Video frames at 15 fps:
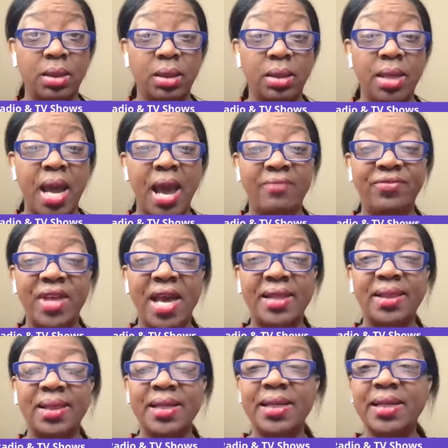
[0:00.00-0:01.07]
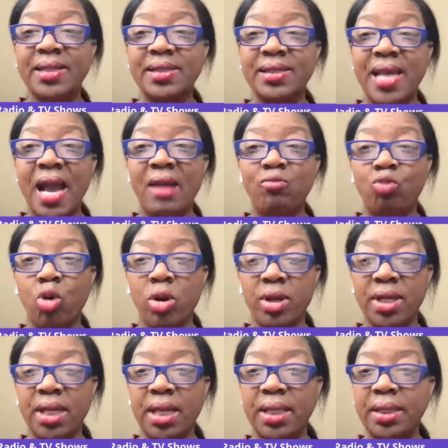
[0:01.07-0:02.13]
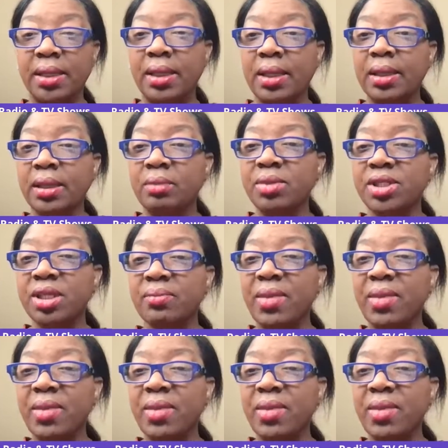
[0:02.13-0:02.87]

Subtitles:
Now, if that link is not working, let me see.